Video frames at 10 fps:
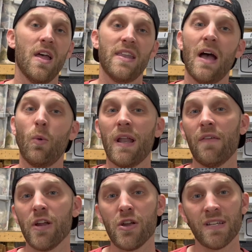Now, whatever
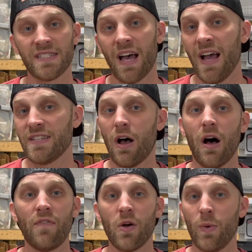you decide to
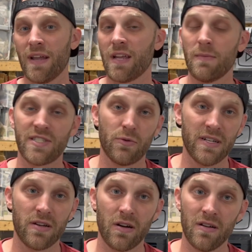offer when it comes to
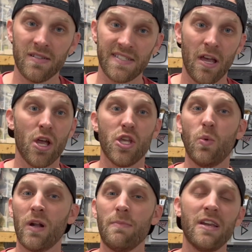returns, you want
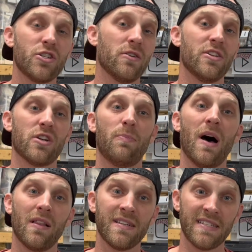to make sure that your
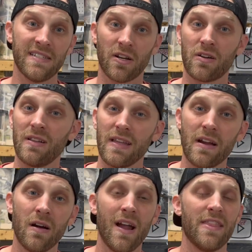policies are
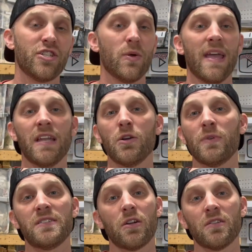clear and that you handle
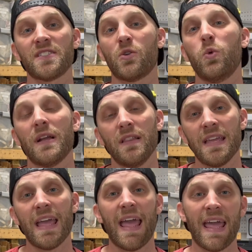returns
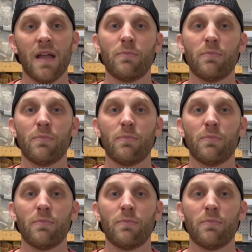quickly and